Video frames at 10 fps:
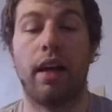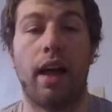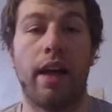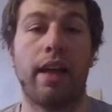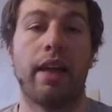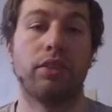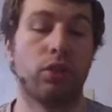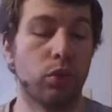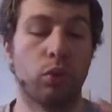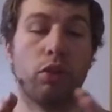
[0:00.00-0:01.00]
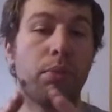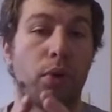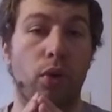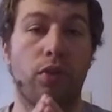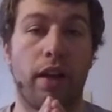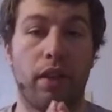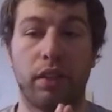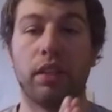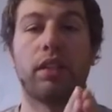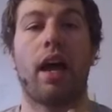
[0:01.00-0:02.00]
I had to reprofile
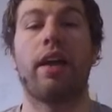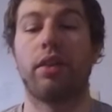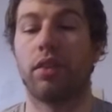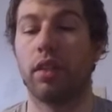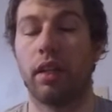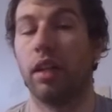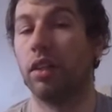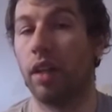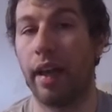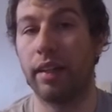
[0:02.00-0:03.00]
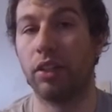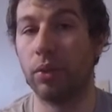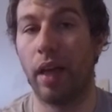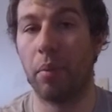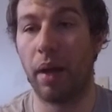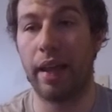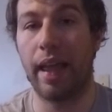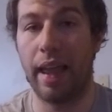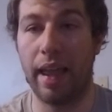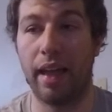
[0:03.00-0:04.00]
the entire thing, and I had to do that by
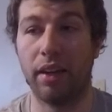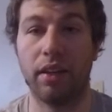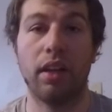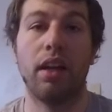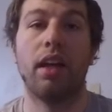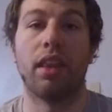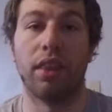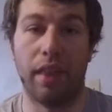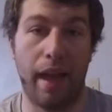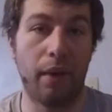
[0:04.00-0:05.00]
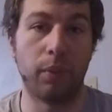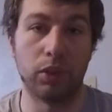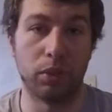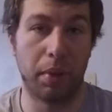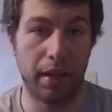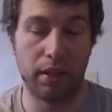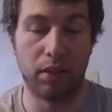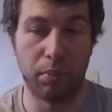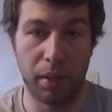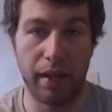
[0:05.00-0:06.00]
hand. That was a pain in the
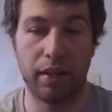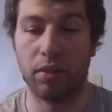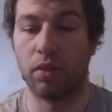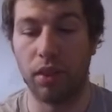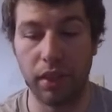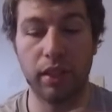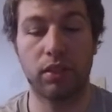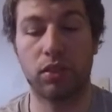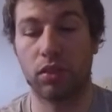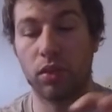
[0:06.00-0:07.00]
butt. This